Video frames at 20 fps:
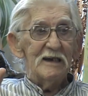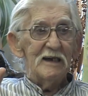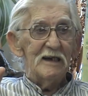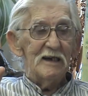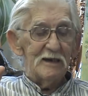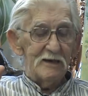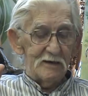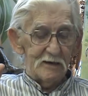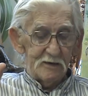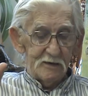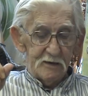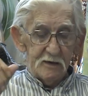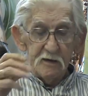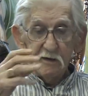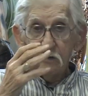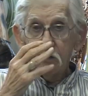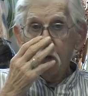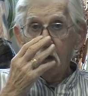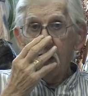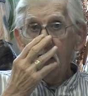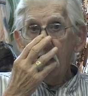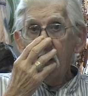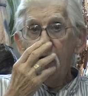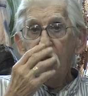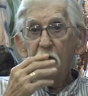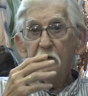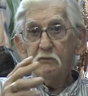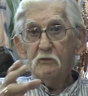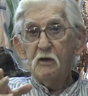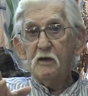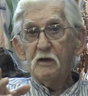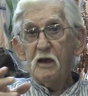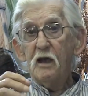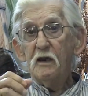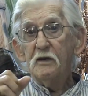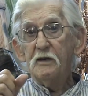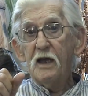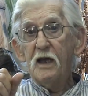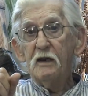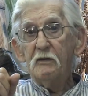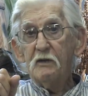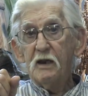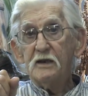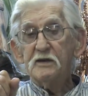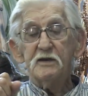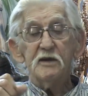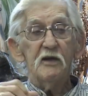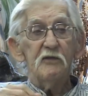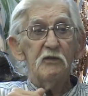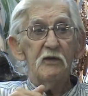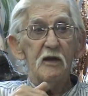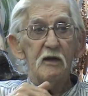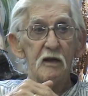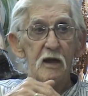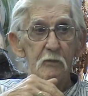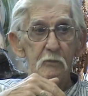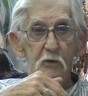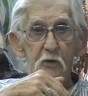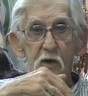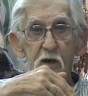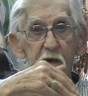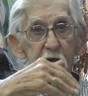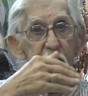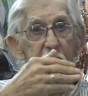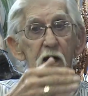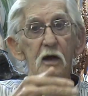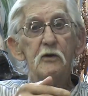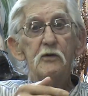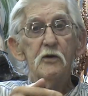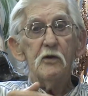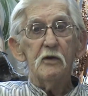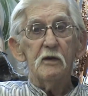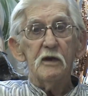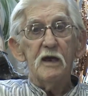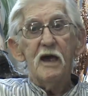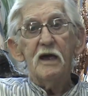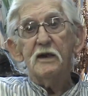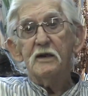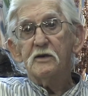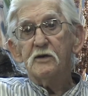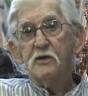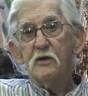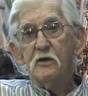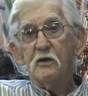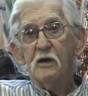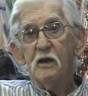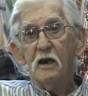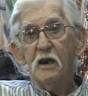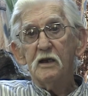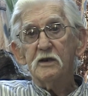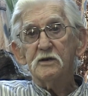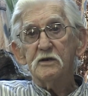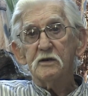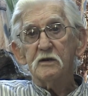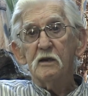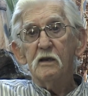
in. So I'll dig that stuff out and bring it down. You can add it to your collection,